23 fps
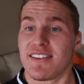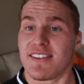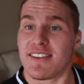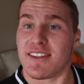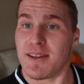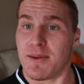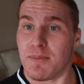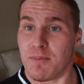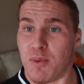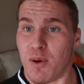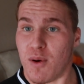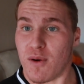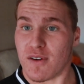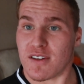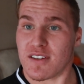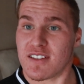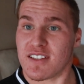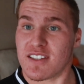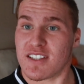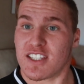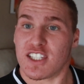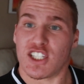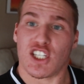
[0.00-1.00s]
the
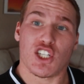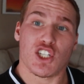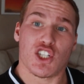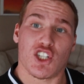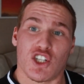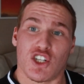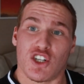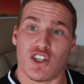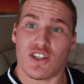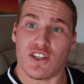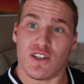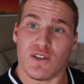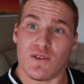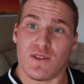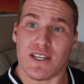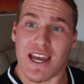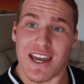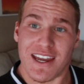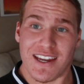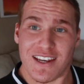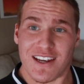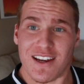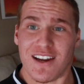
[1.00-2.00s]
importance should you
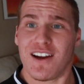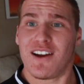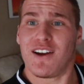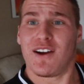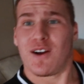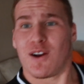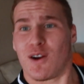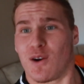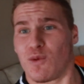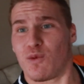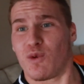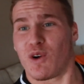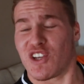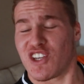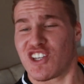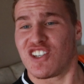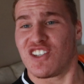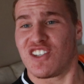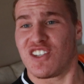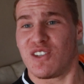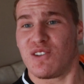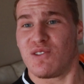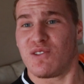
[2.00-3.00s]
take, or what
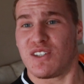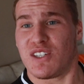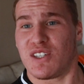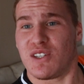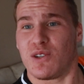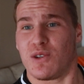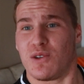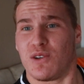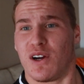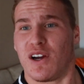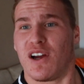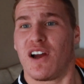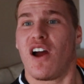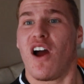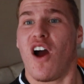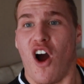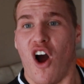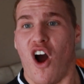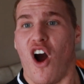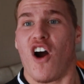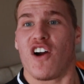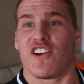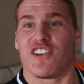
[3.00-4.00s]
should you do
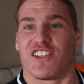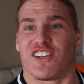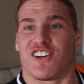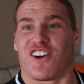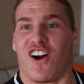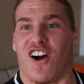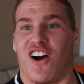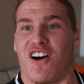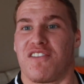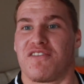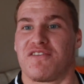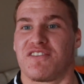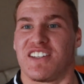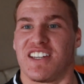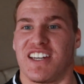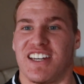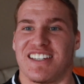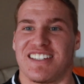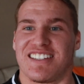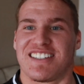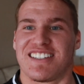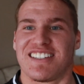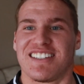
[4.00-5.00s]
on your off
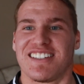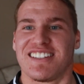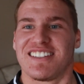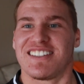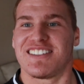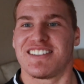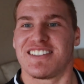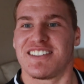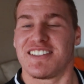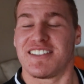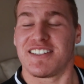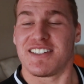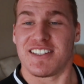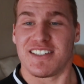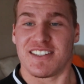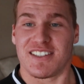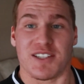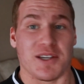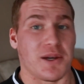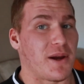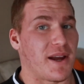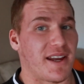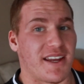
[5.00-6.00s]
days.
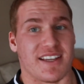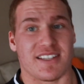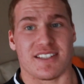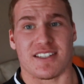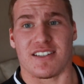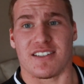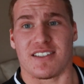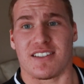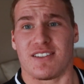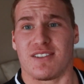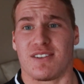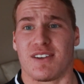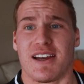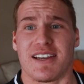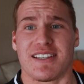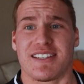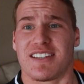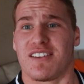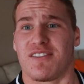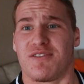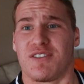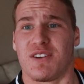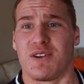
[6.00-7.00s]
So I guess I'll see you
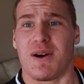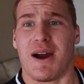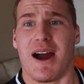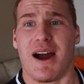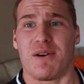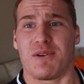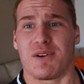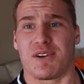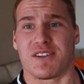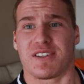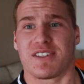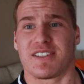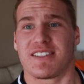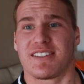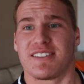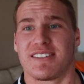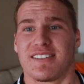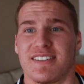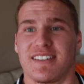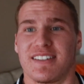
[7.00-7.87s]
guys in a few hours.